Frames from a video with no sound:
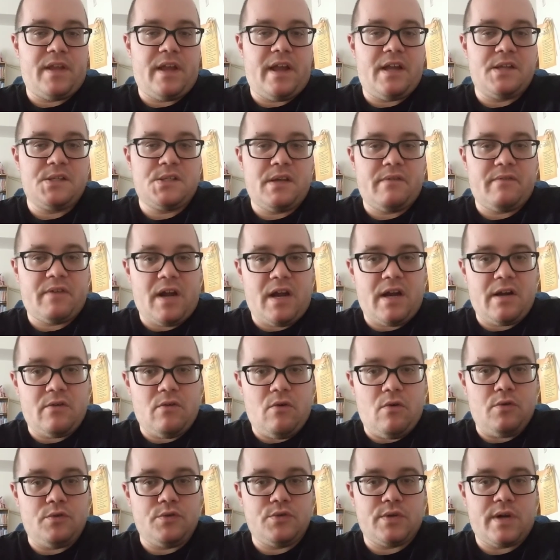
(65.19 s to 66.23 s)
as I've gotten
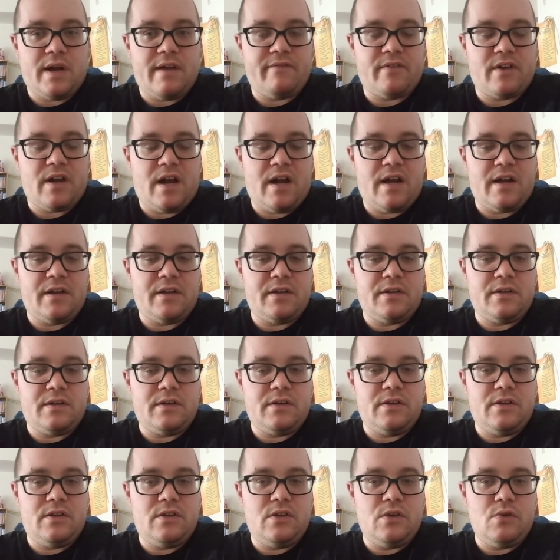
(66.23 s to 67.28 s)
older, I've gotten
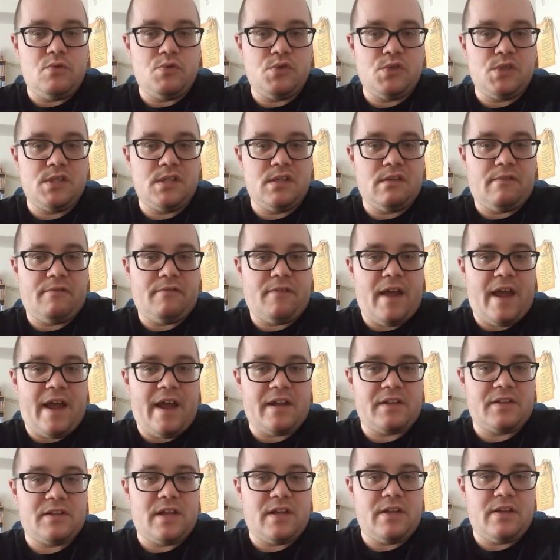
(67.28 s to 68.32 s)
used to the
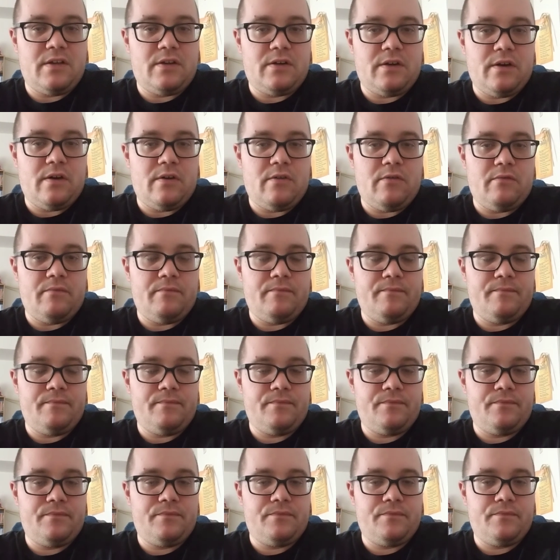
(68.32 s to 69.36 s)
fact that
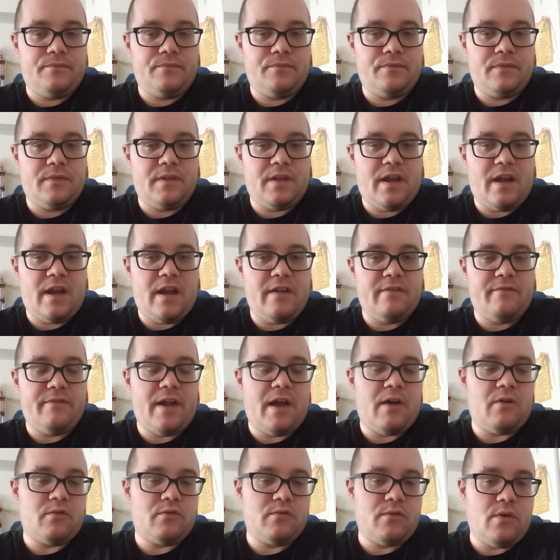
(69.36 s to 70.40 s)
I've
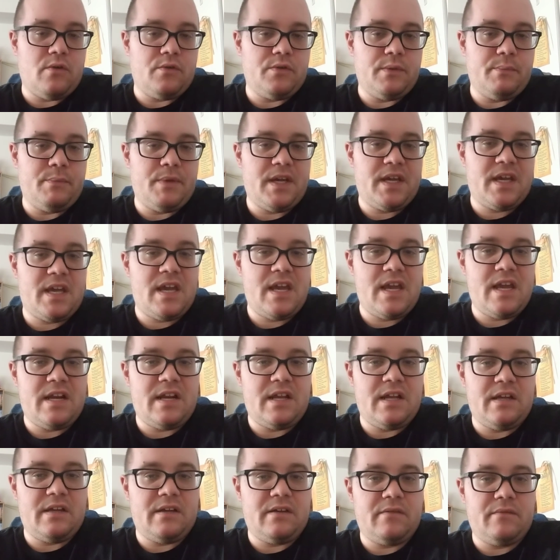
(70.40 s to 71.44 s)
outgrown the picky
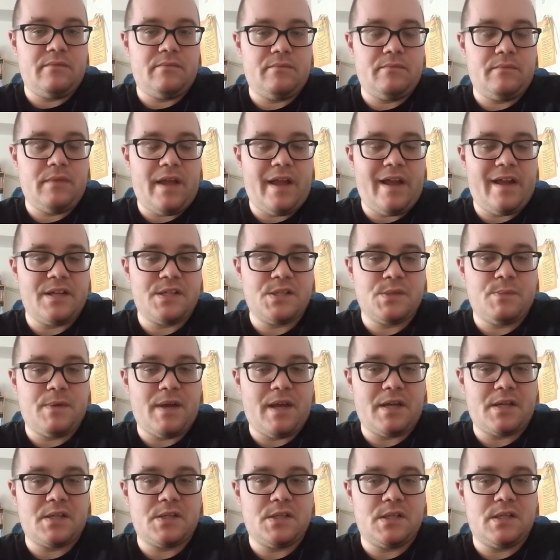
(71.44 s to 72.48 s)
eating
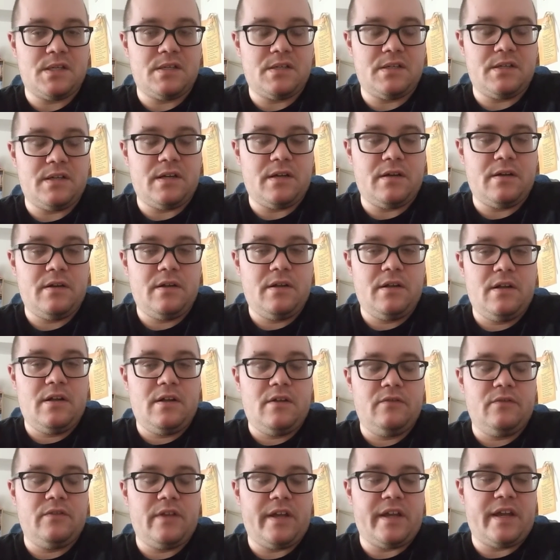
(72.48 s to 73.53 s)
aspect, and
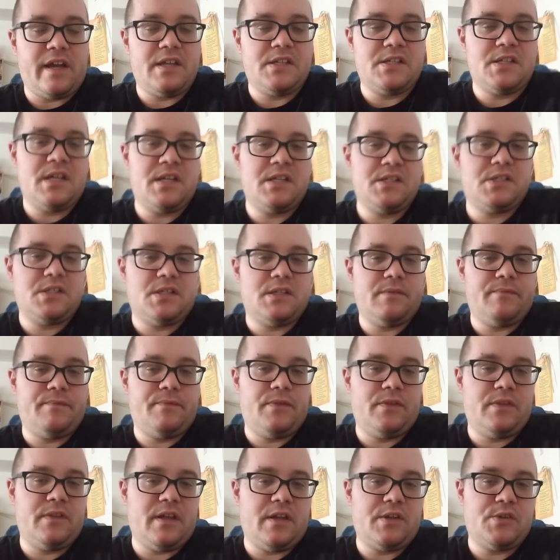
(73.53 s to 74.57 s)
I tend to
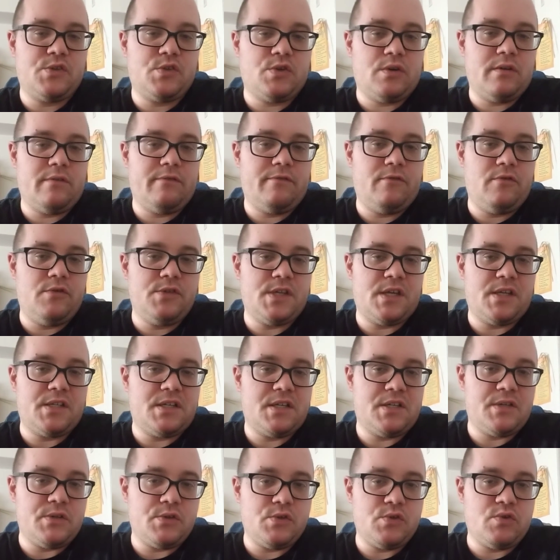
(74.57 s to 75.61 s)
like certain foods. I
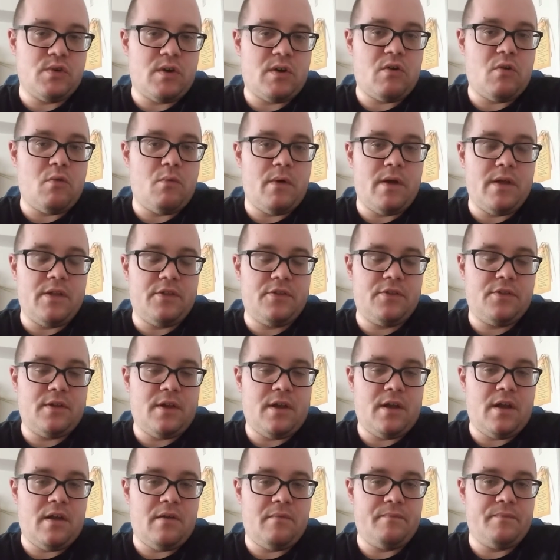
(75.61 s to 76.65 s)
tend to struggle with.
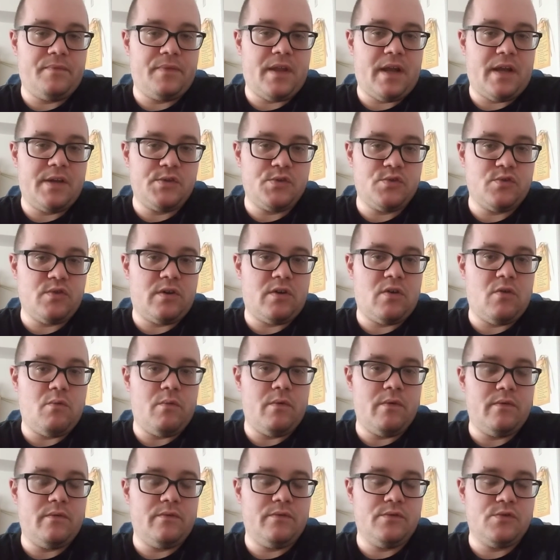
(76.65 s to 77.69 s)
I
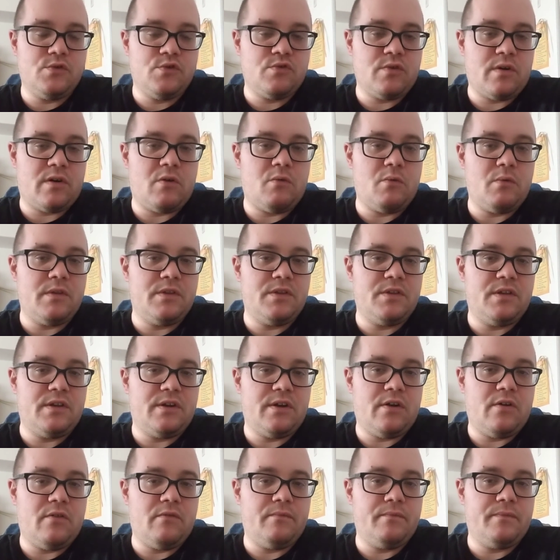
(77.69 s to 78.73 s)
struggle with
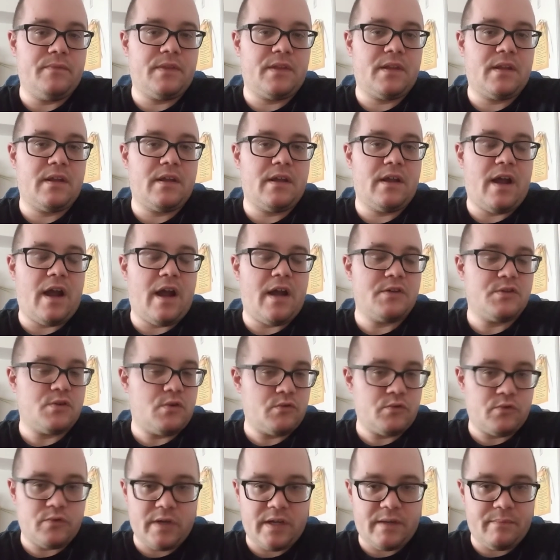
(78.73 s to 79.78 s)
I
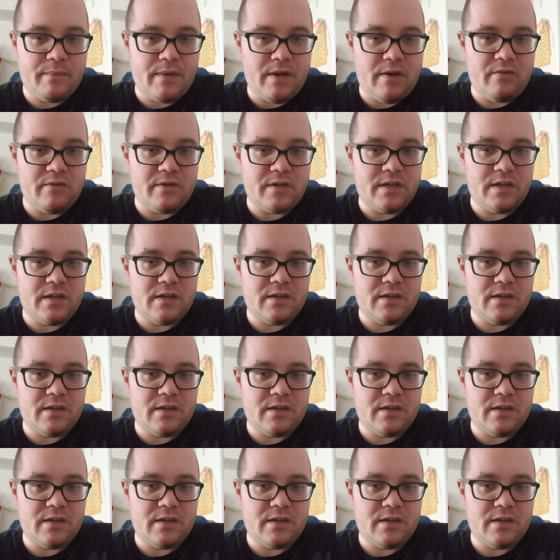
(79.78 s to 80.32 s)
don't drink milk,